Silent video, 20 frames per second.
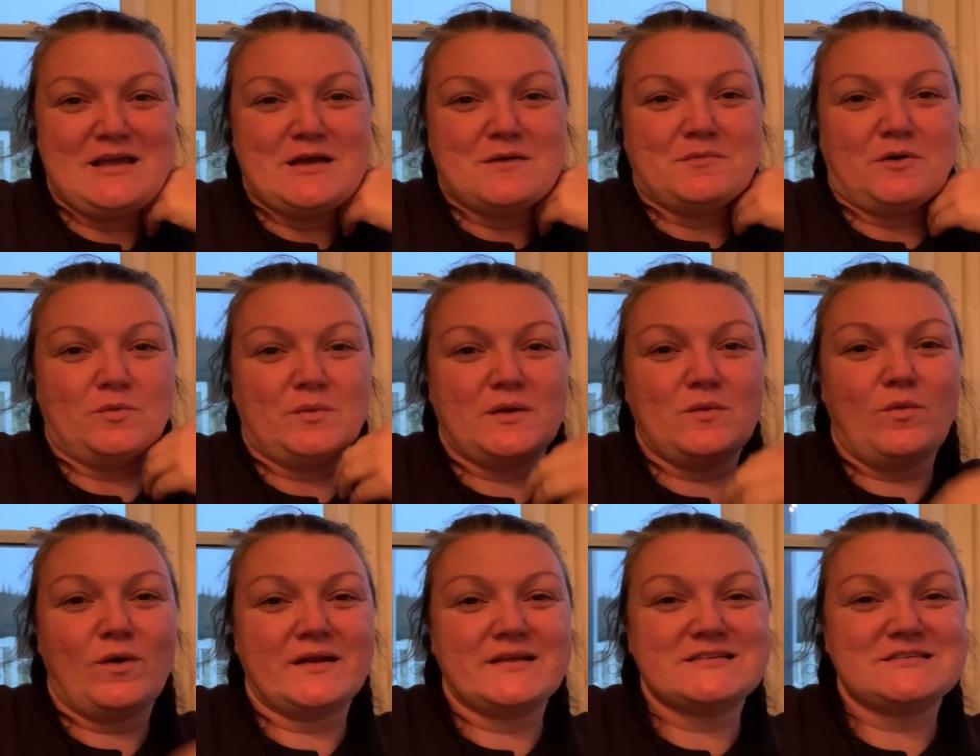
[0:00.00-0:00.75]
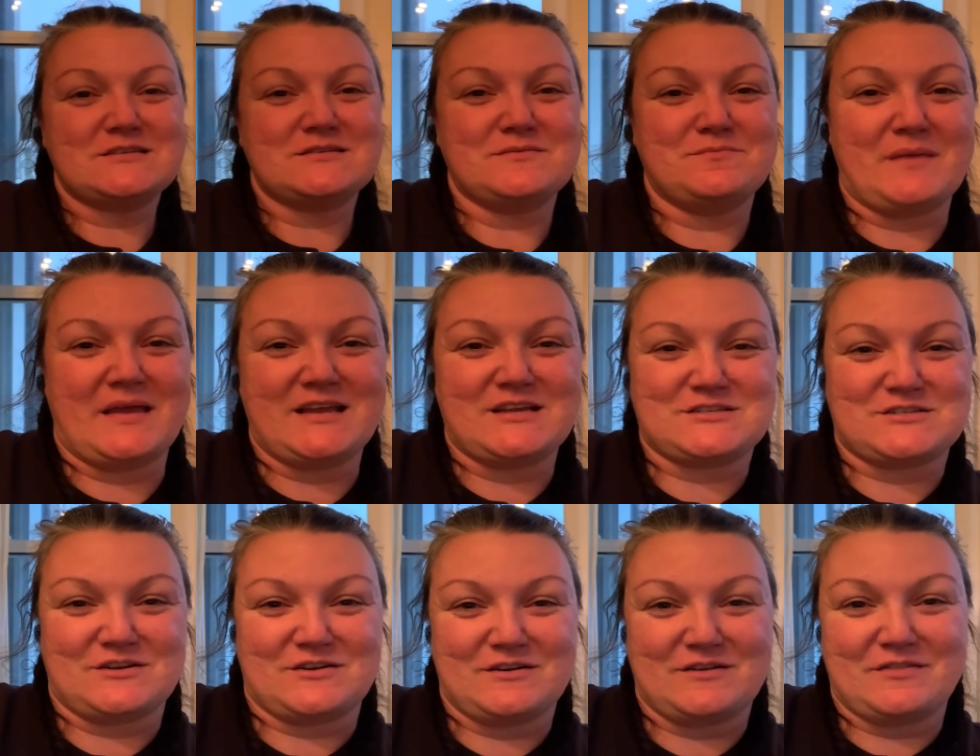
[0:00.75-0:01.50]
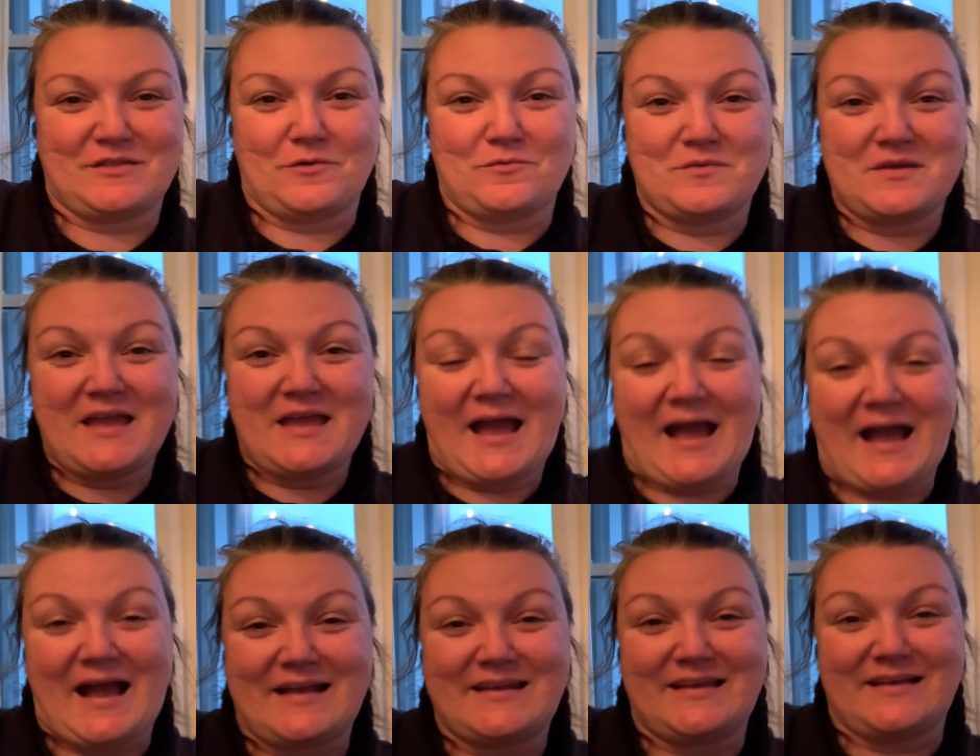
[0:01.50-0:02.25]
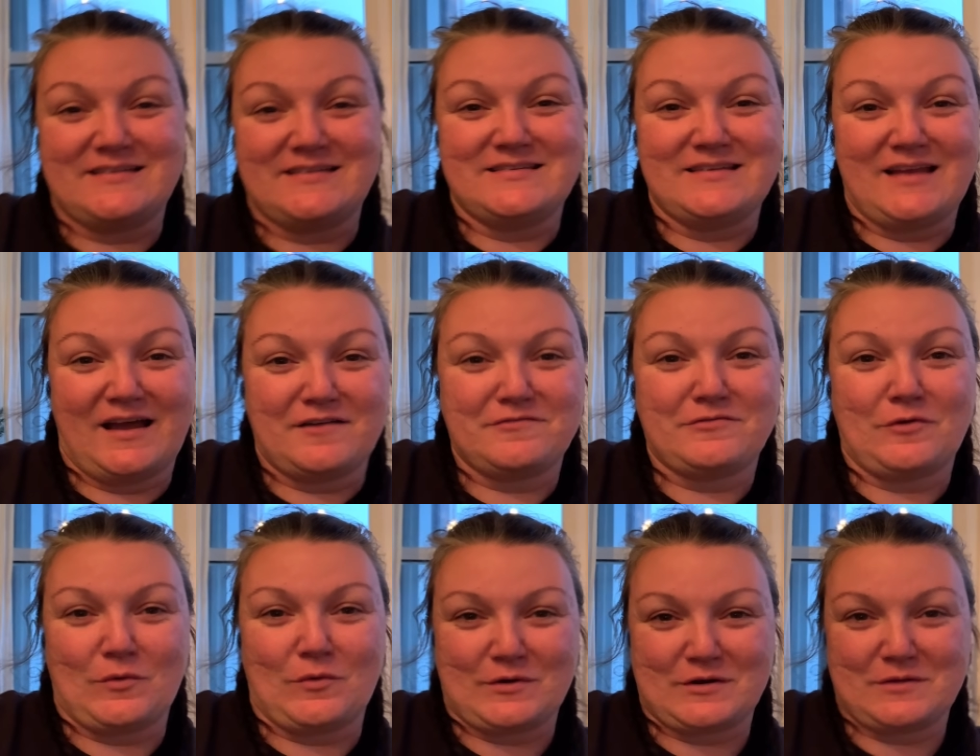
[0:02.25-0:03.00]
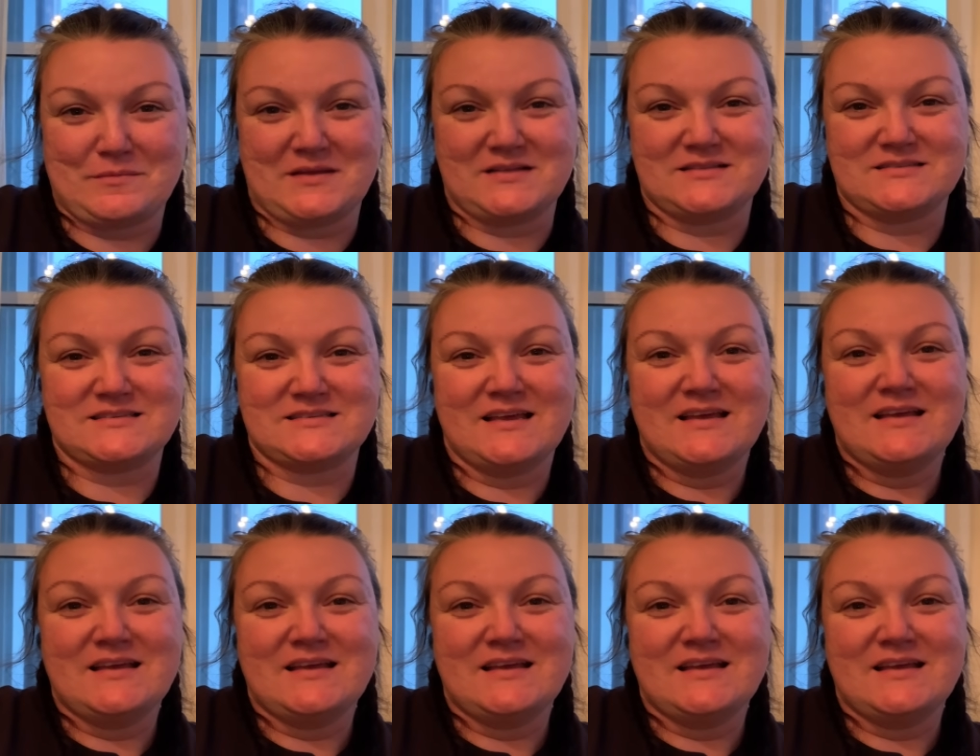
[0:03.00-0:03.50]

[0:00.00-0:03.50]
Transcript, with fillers: But we wanted to make sure that we had enough ornaments